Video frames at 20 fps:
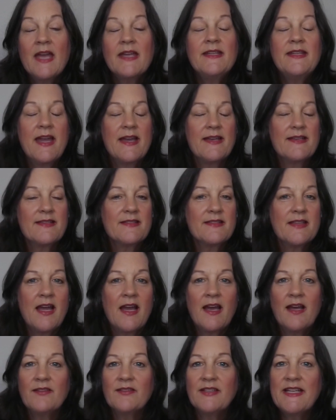Yes.
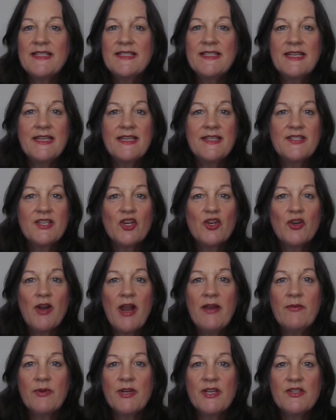LinkedIn is a
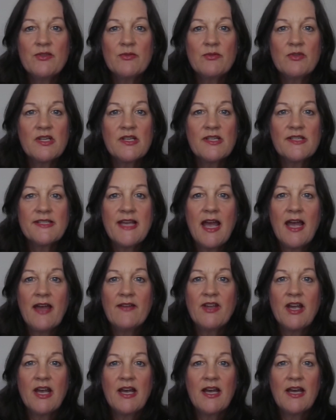great resource.
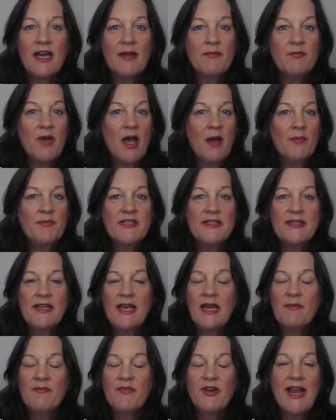I'm up to
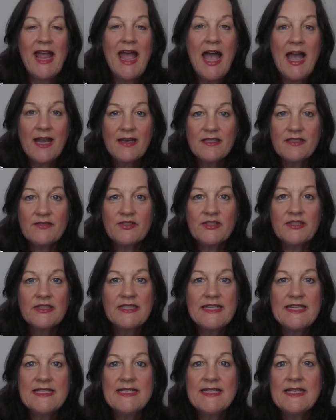date. I'm very active on
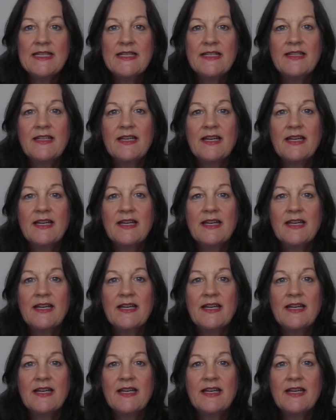LinkedIn.